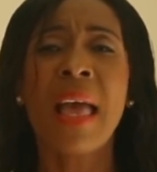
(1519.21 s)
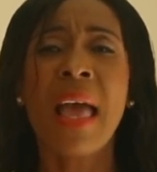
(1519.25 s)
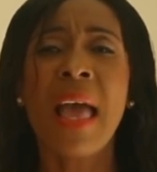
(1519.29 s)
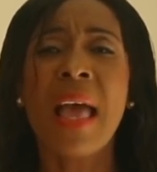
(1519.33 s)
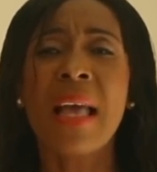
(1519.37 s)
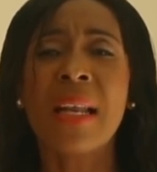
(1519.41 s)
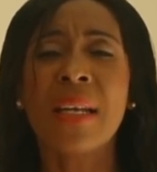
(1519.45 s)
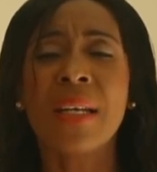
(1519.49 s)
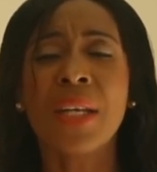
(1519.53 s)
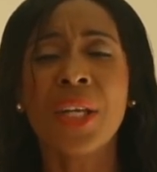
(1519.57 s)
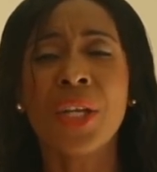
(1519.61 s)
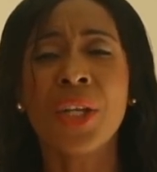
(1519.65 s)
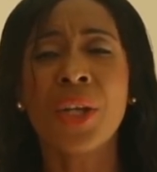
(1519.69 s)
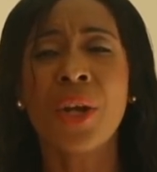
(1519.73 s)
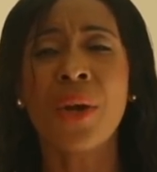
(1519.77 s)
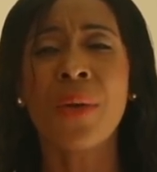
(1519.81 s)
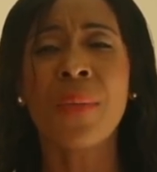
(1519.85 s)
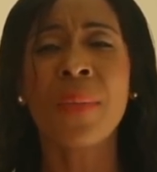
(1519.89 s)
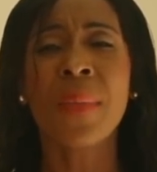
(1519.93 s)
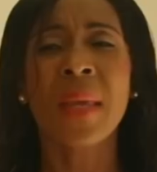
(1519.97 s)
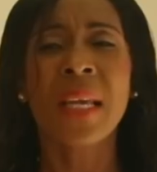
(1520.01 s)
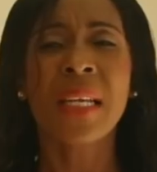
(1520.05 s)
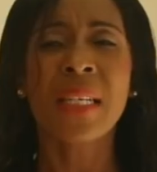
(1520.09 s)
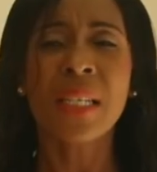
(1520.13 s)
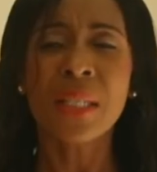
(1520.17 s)
And you know,
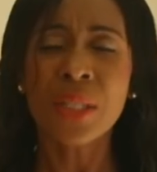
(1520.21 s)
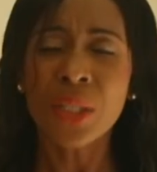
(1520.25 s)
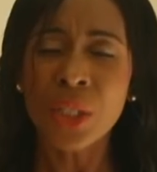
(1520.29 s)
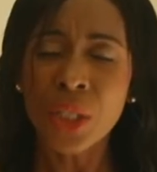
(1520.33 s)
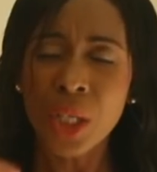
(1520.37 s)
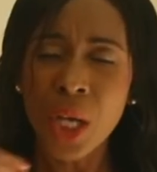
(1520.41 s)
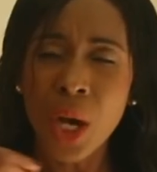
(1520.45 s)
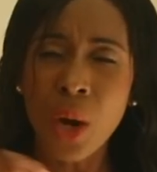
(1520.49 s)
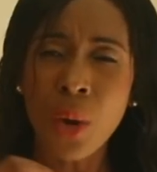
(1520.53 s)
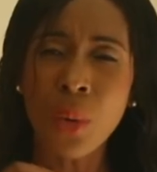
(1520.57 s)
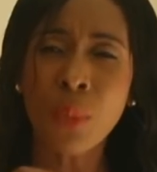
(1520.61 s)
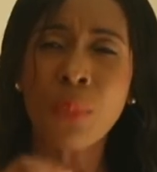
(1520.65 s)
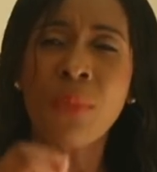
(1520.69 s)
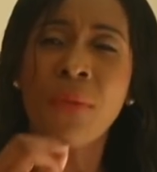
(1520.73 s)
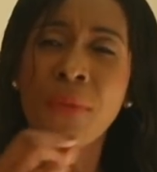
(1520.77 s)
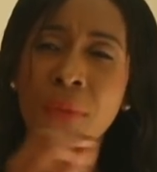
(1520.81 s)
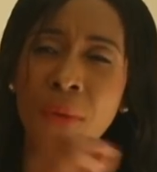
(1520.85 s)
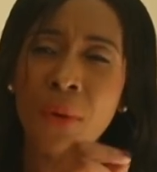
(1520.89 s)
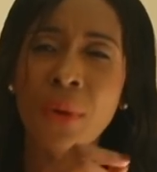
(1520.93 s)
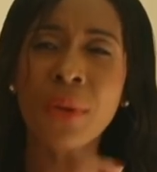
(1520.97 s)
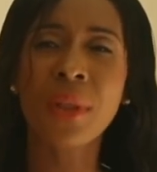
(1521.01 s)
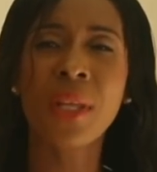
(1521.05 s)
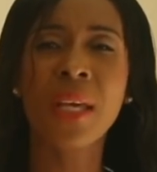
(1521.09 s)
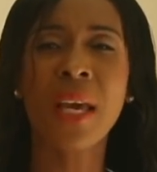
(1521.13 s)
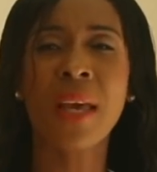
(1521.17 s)
he doesn't go
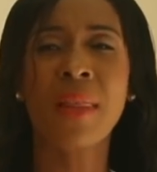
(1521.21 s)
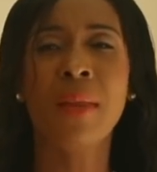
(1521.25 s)
for the